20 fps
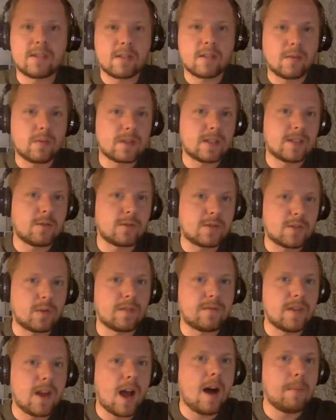so there was no sort
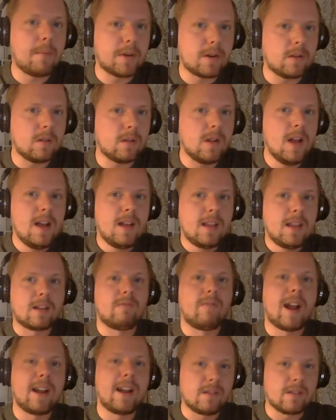of nominal like
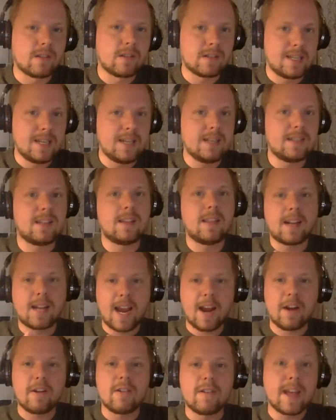regular season then
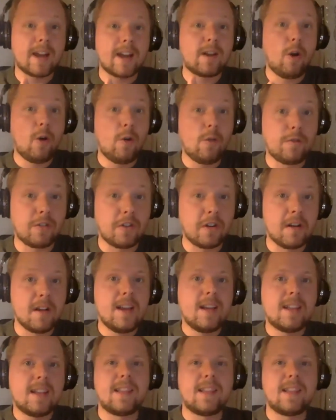carry that over.